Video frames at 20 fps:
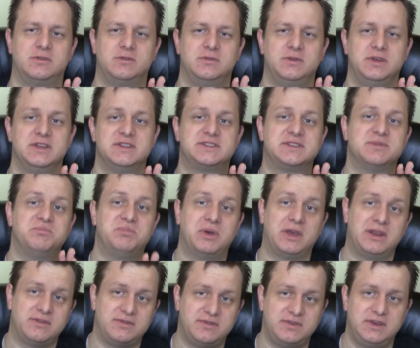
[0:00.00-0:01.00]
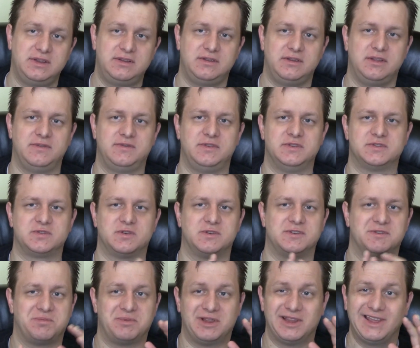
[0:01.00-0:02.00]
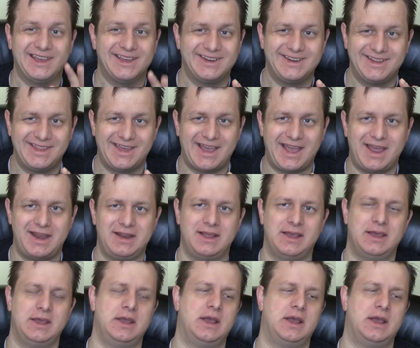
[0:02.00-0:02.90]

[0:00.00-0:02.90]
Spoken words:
So it's a benefit if you sort of play into that.